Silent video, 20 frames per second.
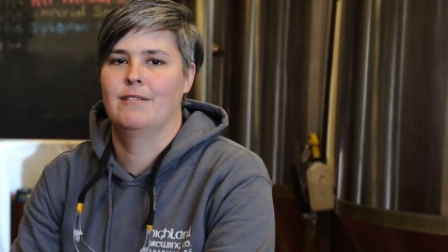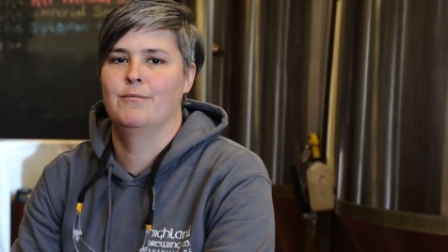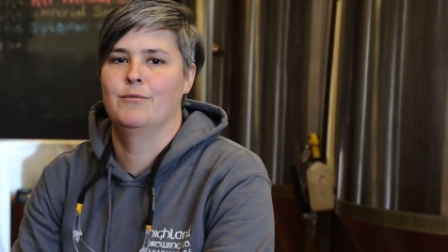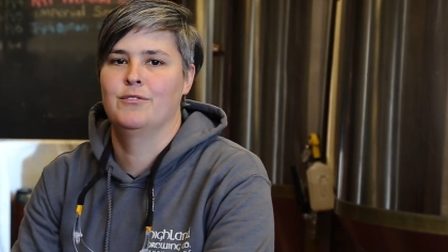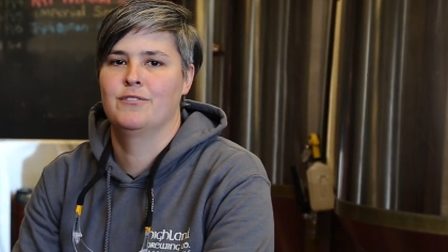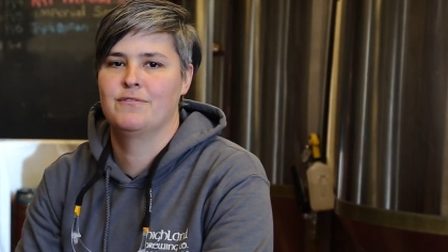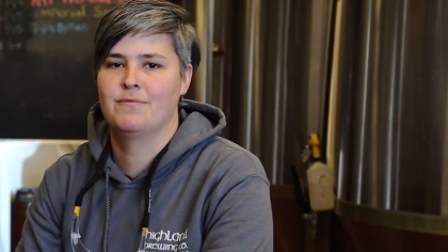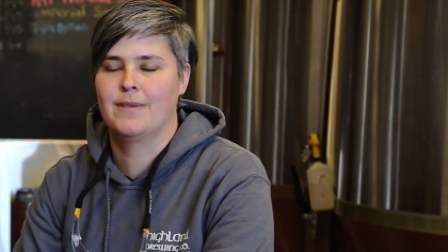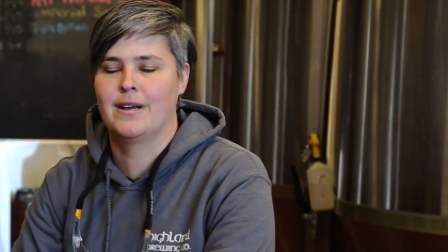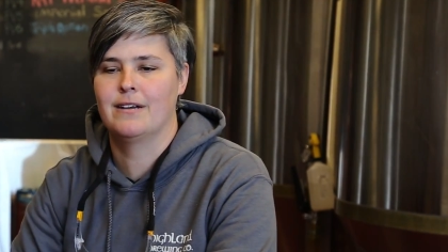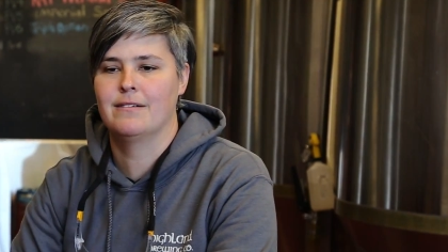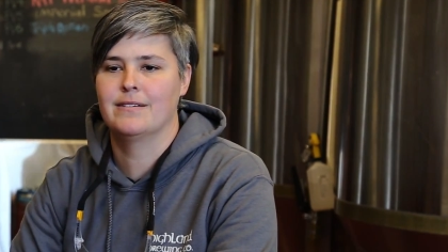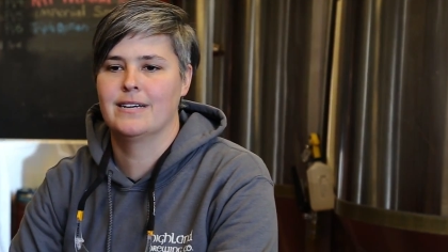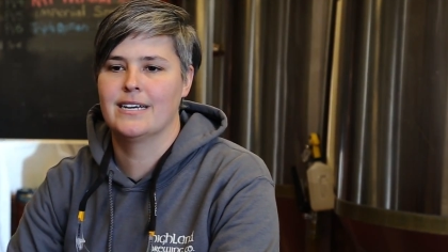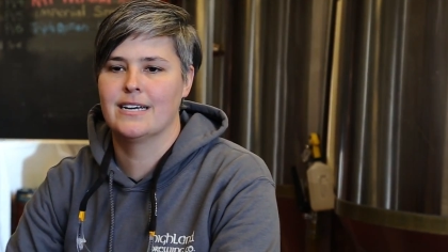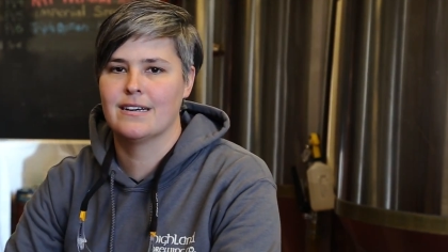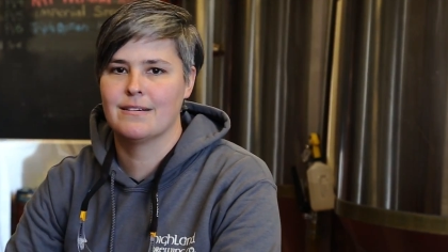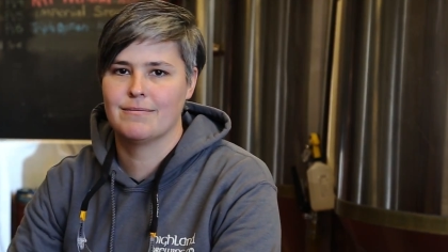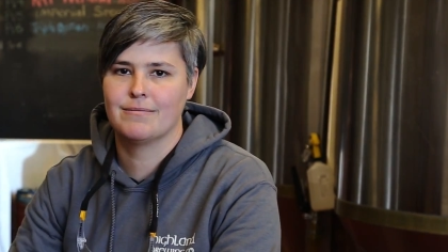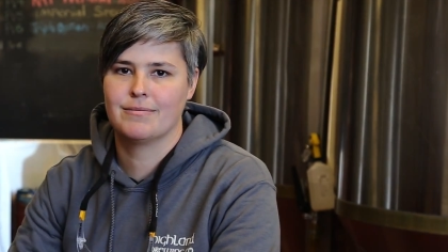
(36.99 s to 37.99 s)
moved my
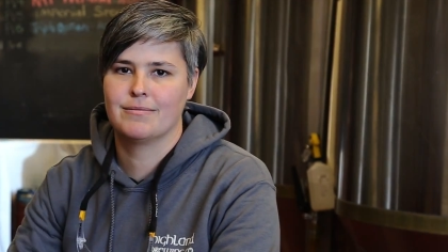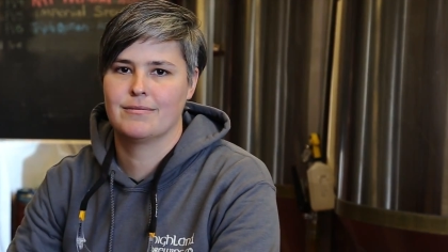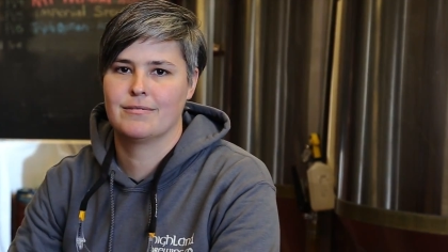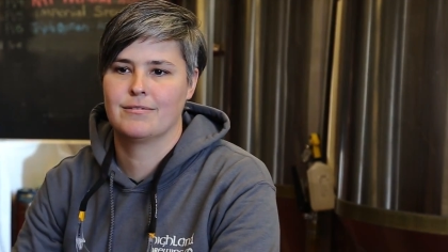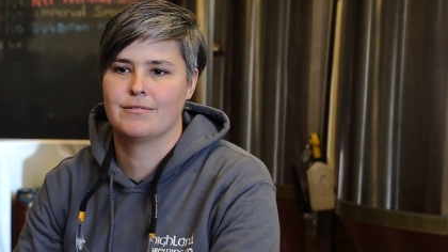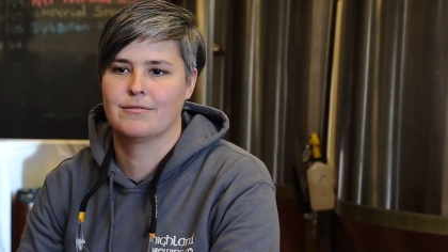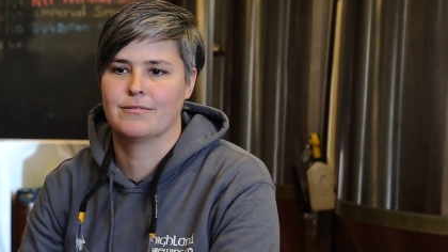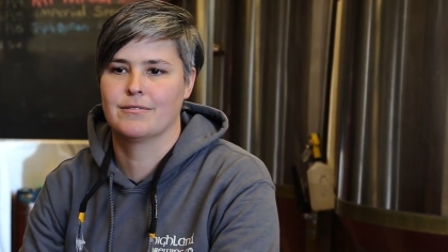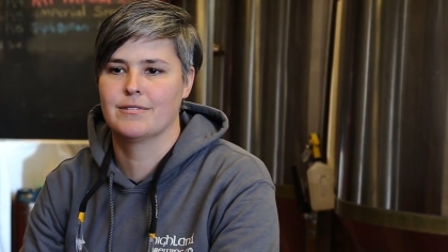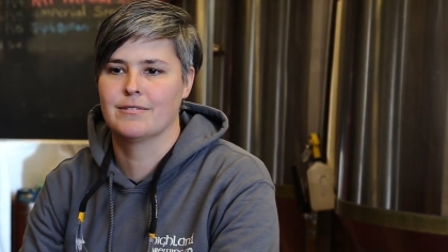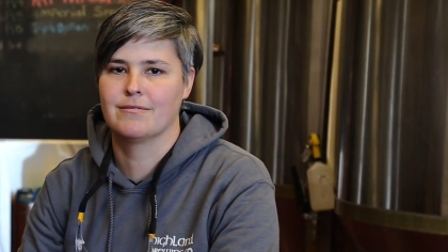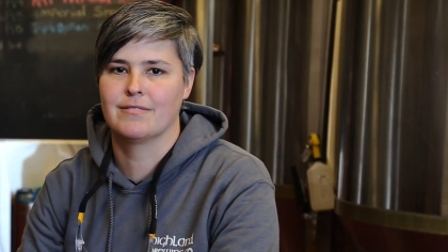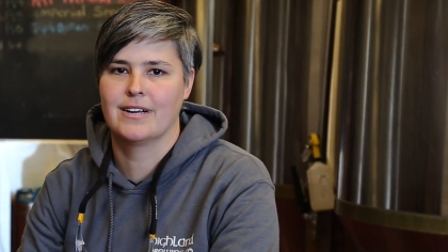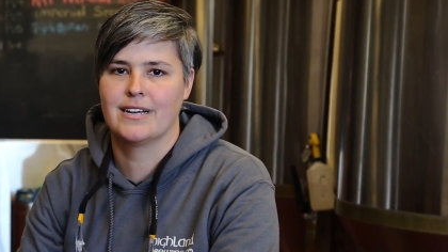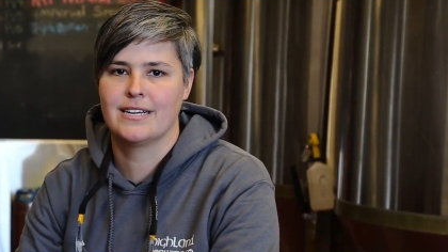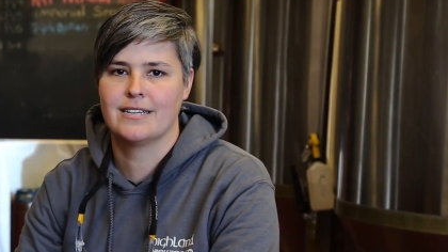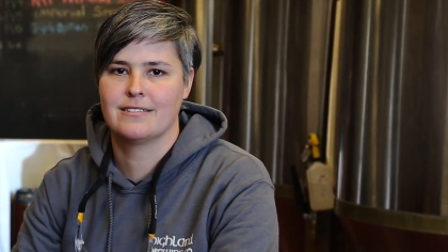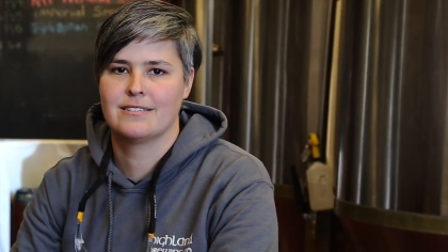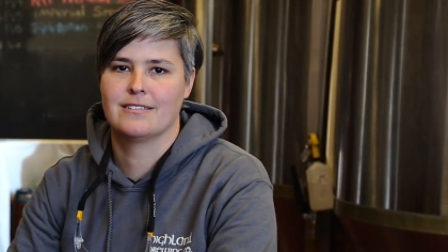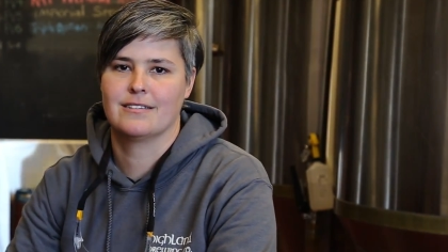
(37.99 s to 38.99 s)
way up through the
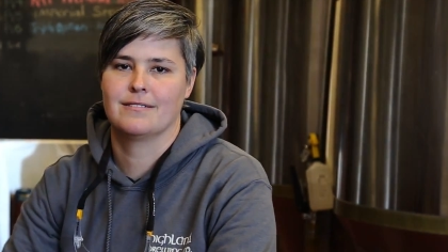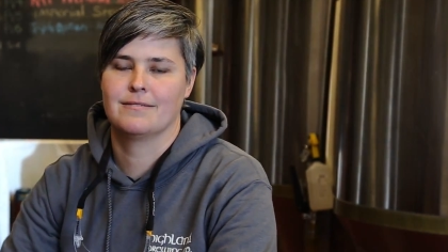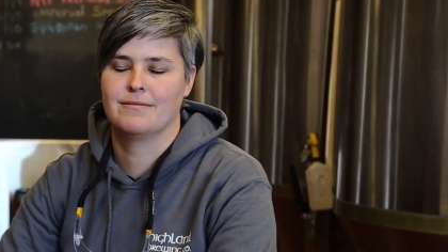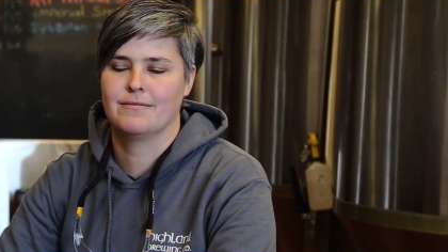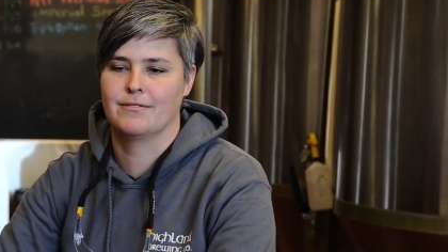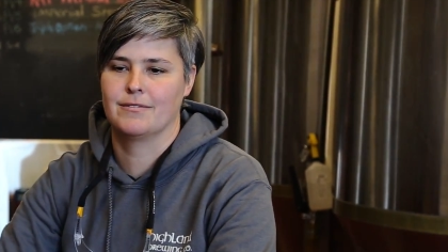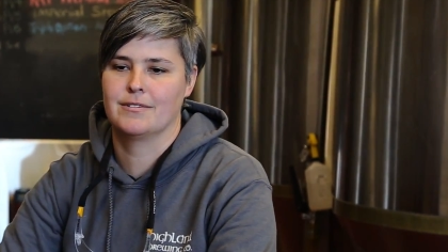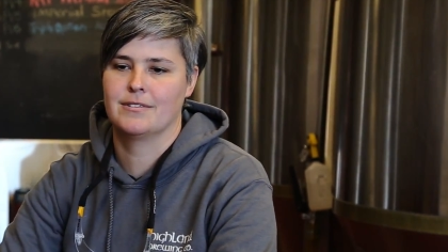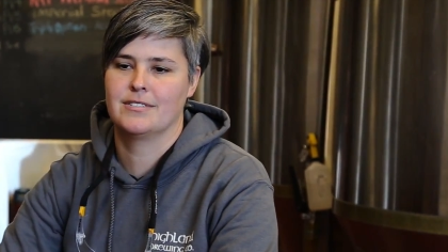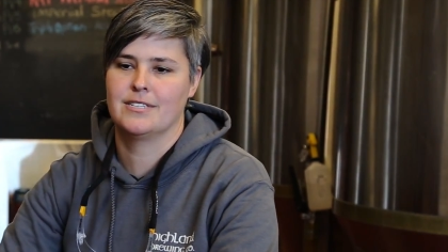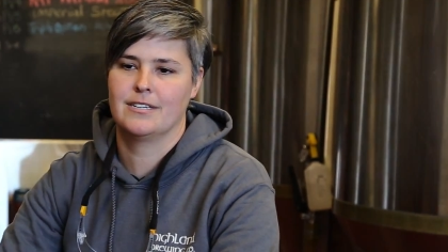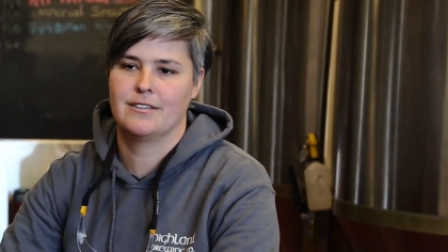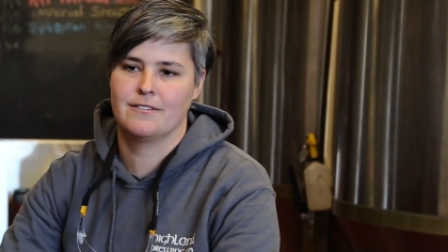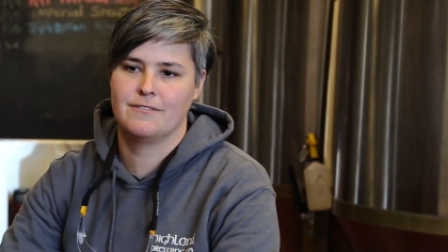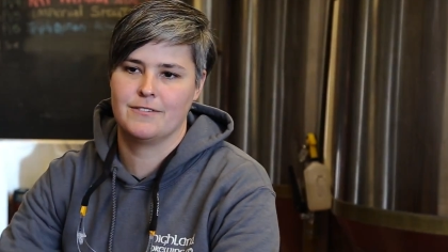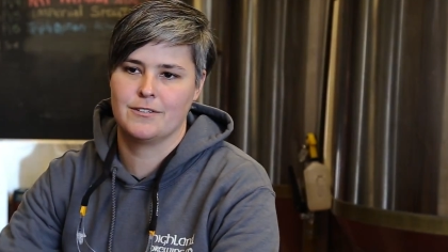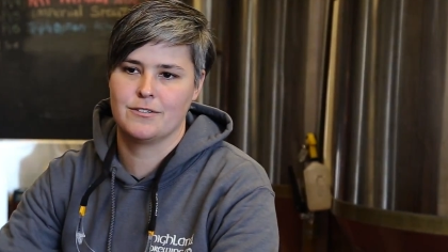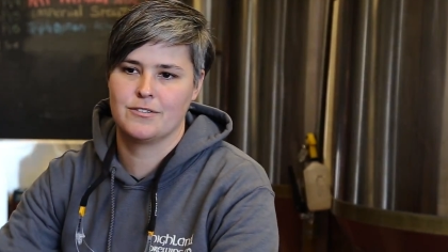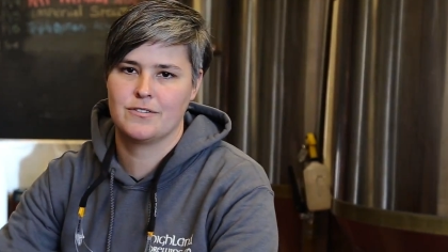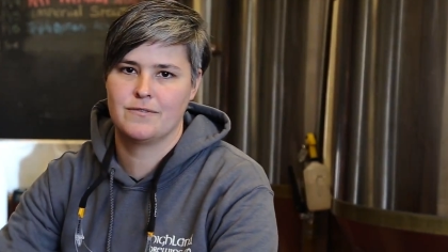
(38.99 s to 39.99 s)
ranks of the
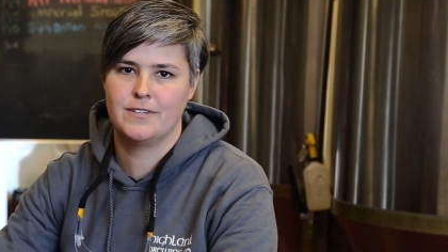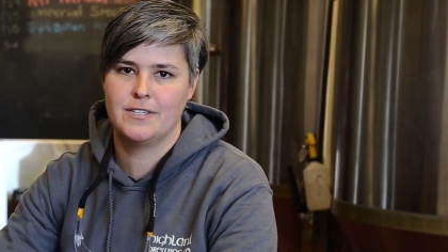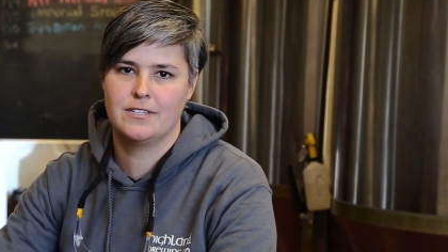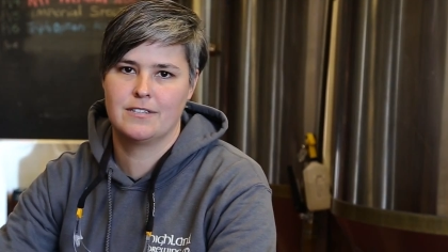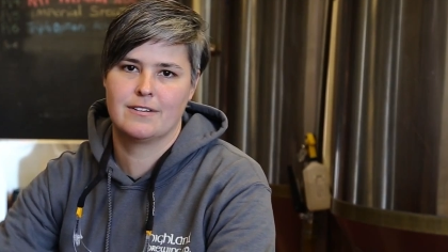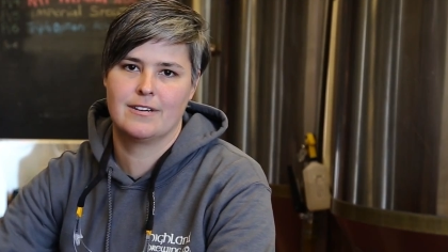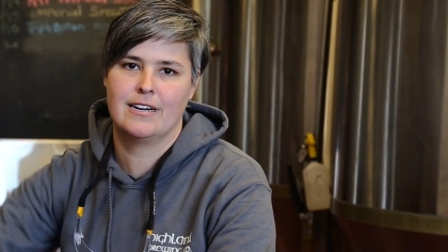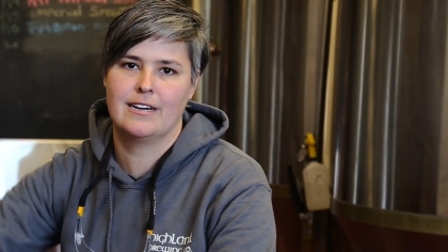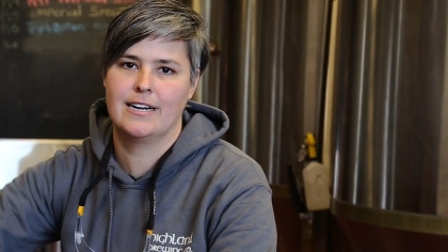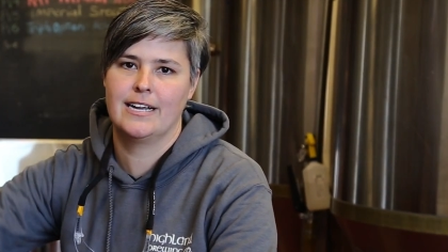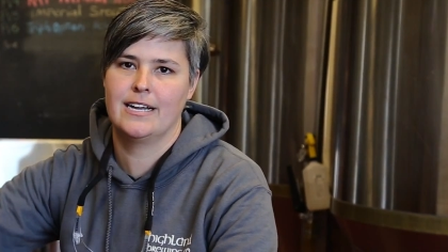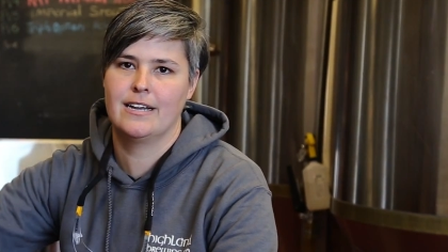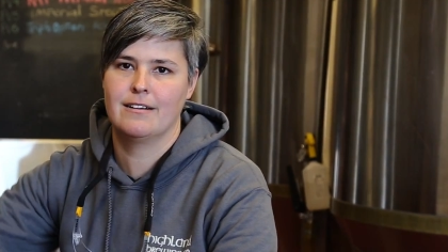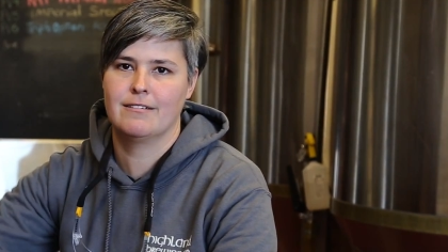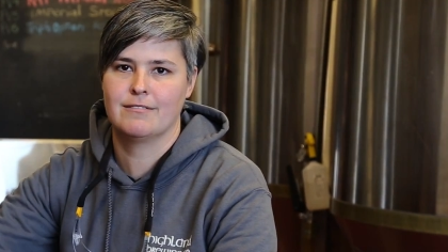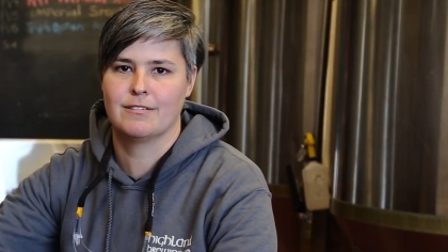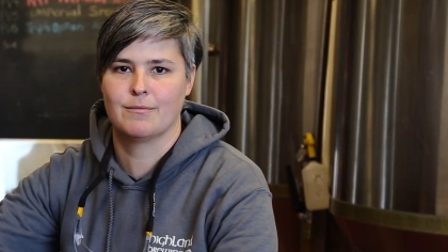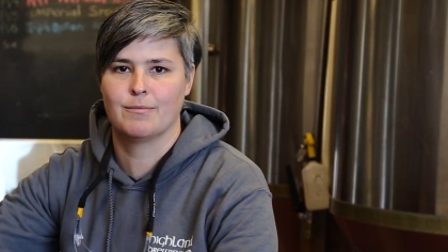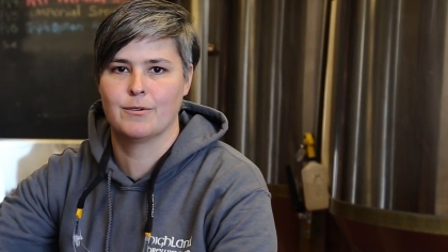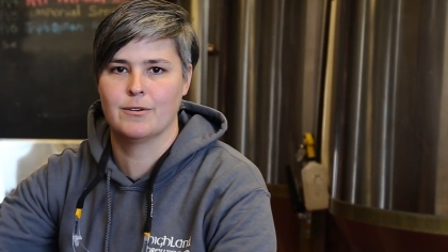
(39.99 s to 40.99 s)
centrifuge filter
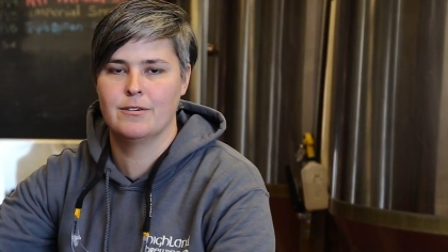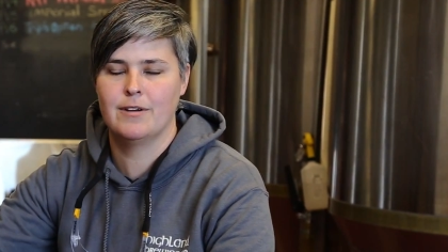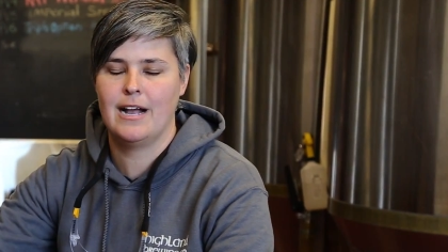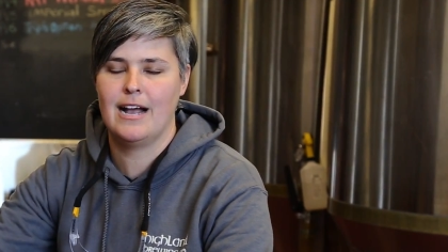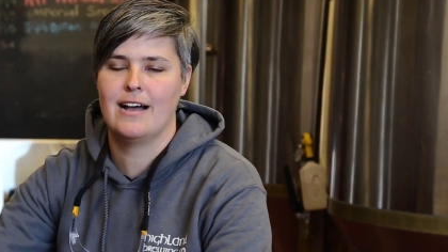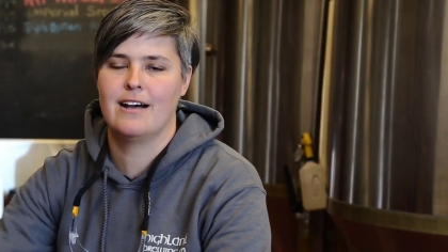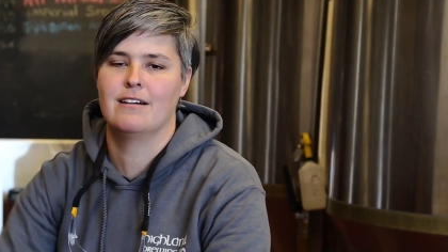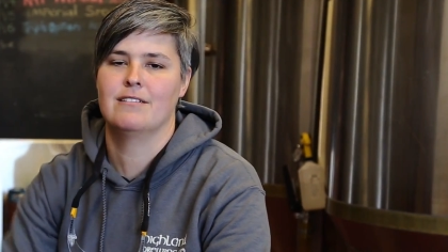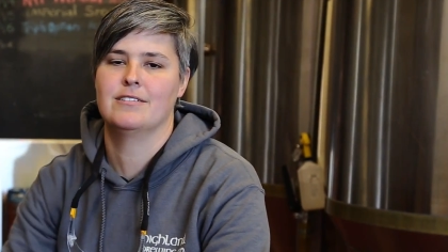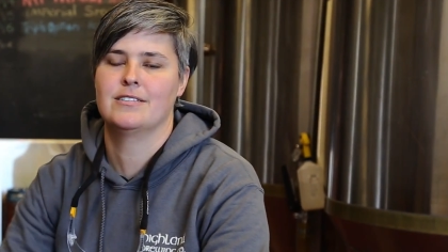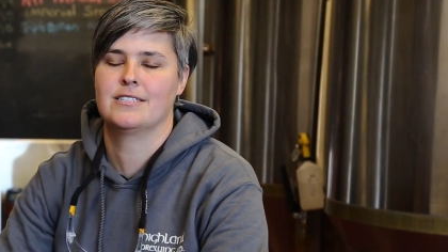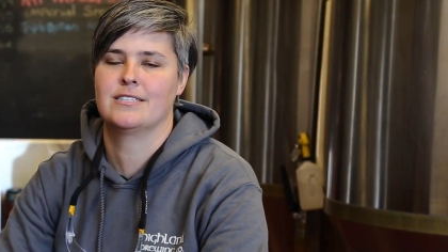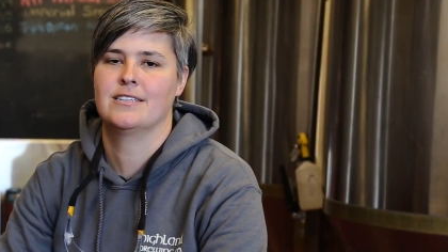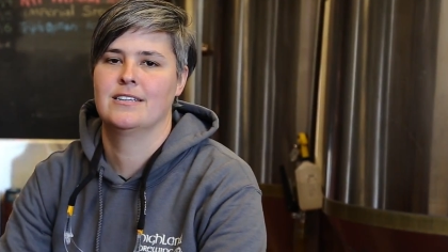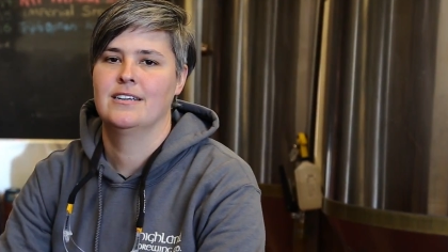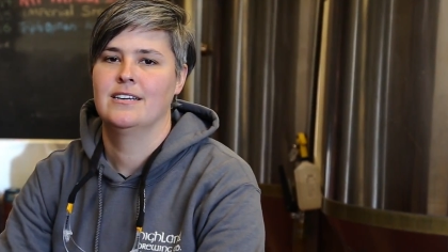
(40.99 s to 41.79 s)
area, the brew house.